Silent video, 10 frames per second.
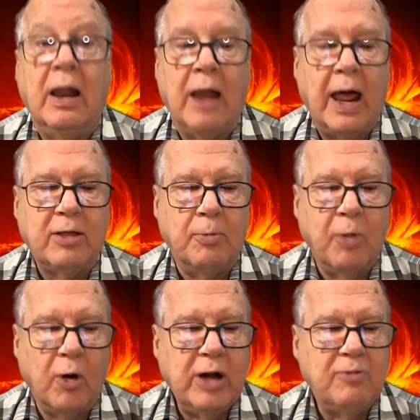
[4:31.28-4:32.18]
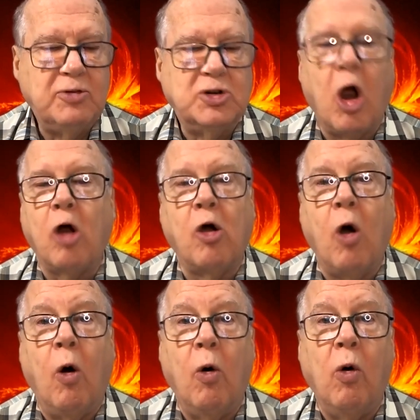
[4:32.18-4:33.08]
like the burning of
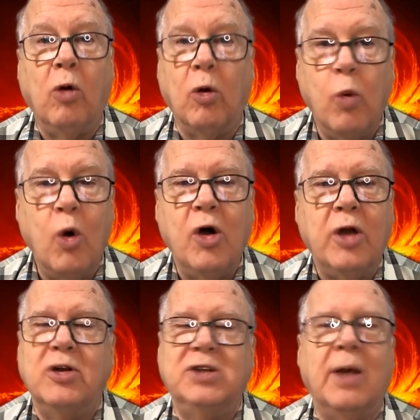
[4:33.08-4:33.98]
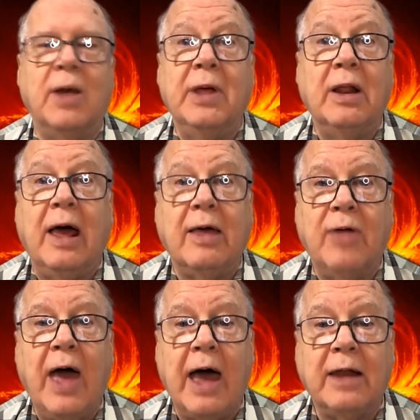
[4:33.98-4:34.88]
charcoal or wood or something like
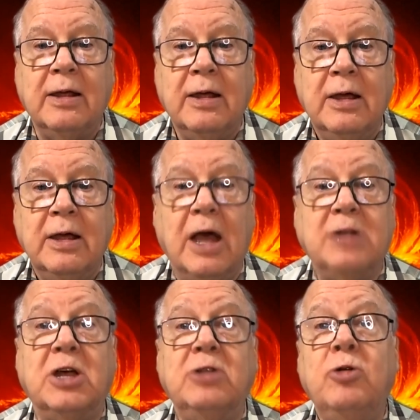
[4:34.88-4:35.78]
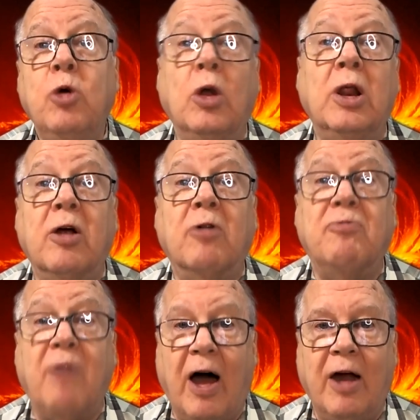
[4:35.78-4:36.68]
that. It's a nuclear
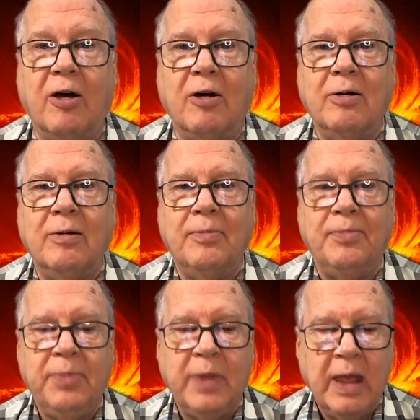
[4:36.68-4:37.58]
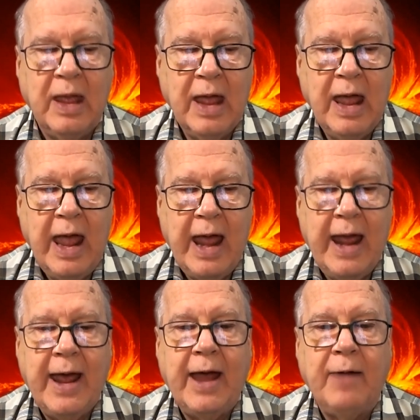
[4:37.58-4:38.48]
fire.
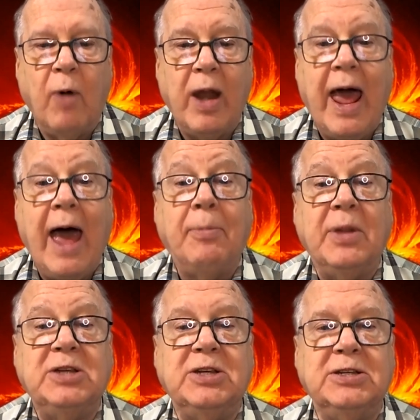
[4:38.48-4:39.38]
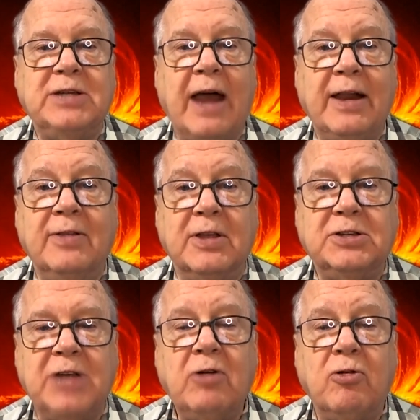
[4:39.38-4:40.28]
And what happens is that in the
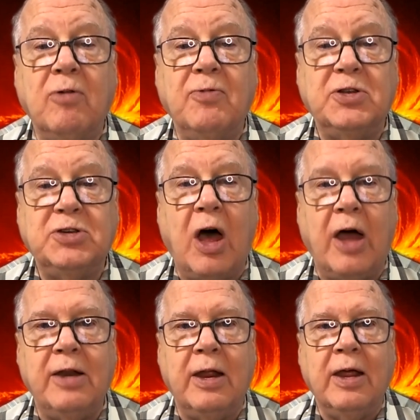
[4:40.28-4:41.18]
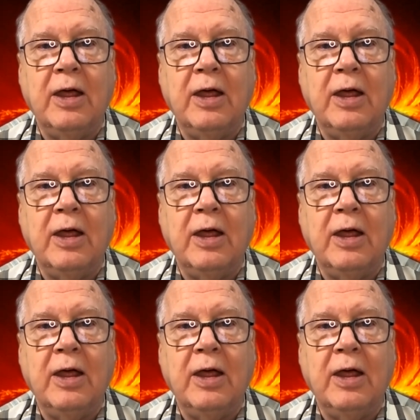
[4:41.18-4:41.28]
center of the sun,